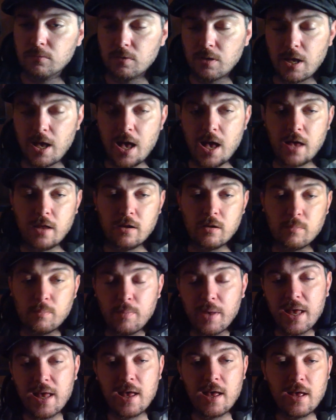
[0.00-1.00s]

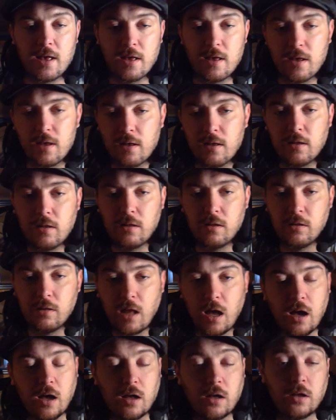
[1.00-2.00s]
Annabelle
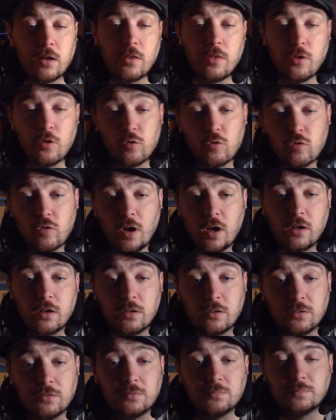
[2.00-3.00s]
on the
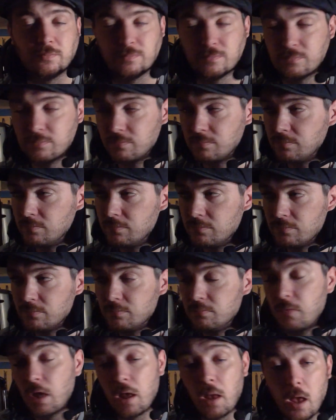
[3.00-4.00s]
run.
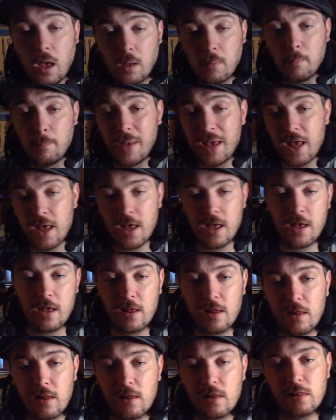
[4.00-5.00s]

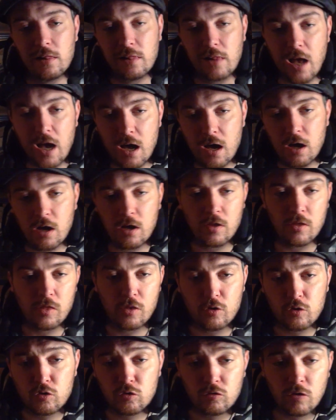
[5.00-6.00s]
Bell on
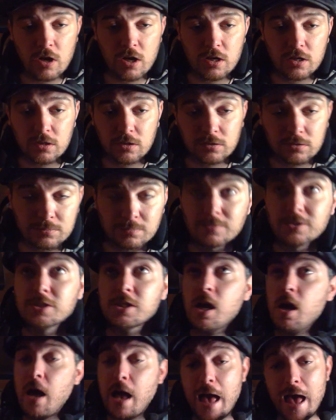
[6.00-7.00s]
the run.
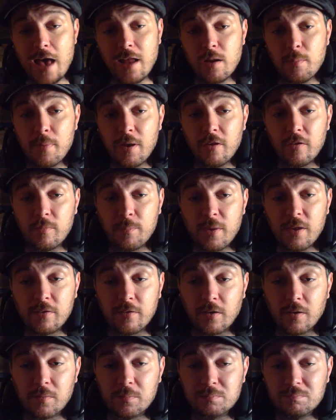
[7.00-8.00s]
Annabelle's
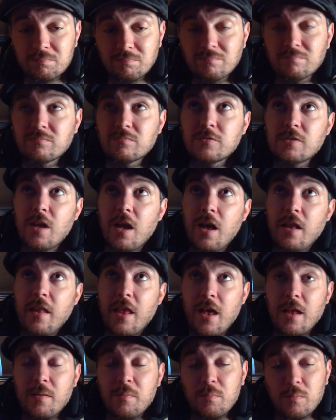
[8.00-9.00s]
missing. And
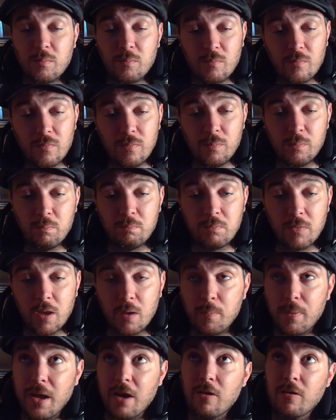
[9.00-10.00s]
then
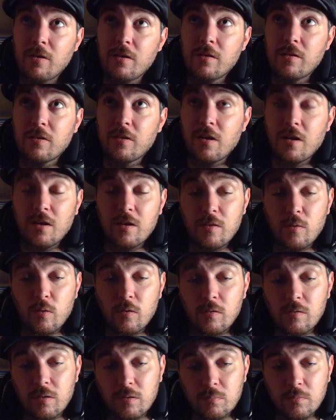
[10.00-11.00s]
the parents,
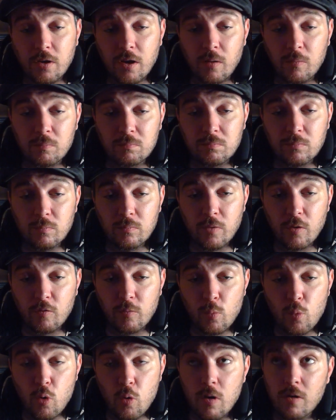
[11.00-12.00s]
the
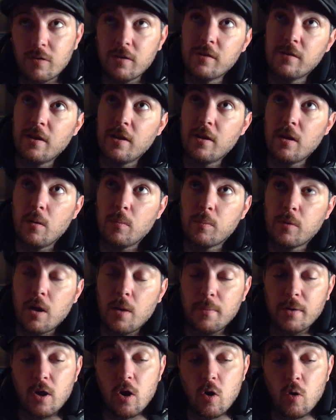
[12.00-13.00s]
Warrens end up
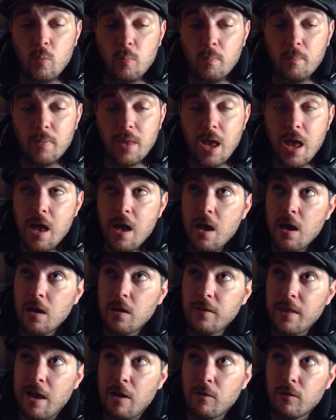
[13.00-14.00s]
coming home.
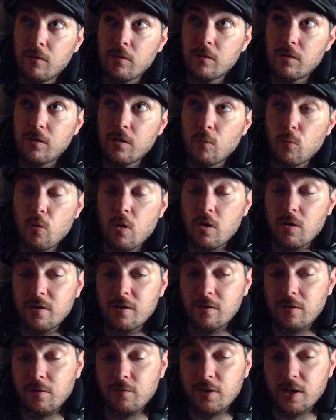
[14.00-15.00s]
Now, the
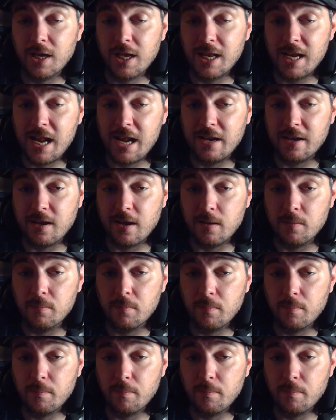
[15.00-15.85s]
Warrens lived in Connecticut.